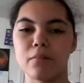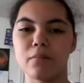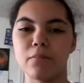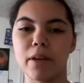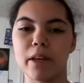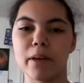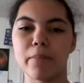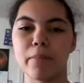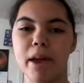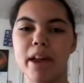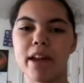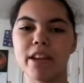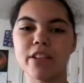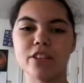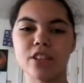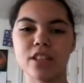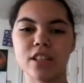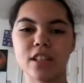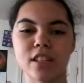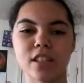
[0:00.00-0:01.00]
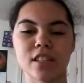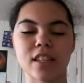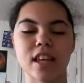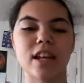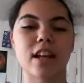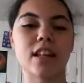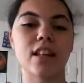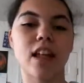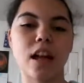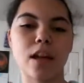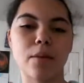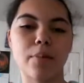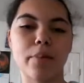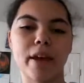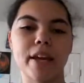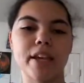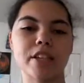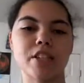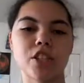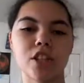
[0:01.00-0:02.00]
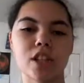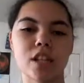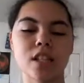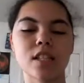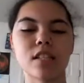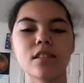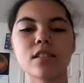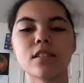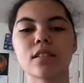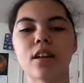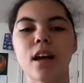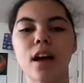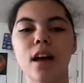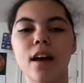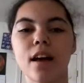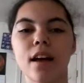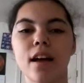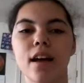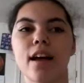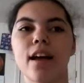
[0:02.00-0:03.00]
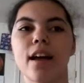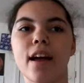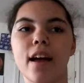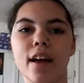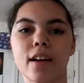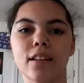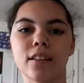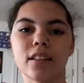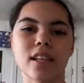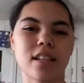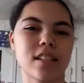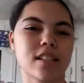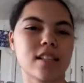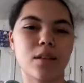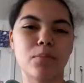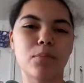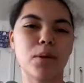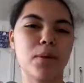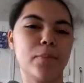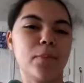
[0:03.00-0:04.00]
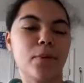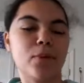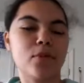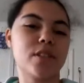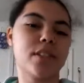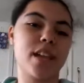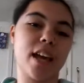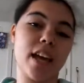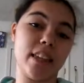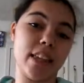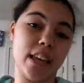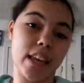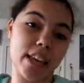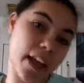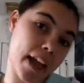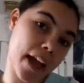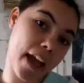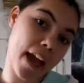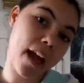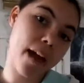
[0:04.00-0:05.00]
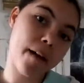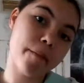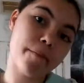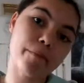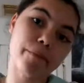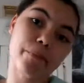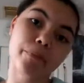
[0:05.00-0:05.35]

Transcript: big pages, like a lot of pages, and like some people say they can't.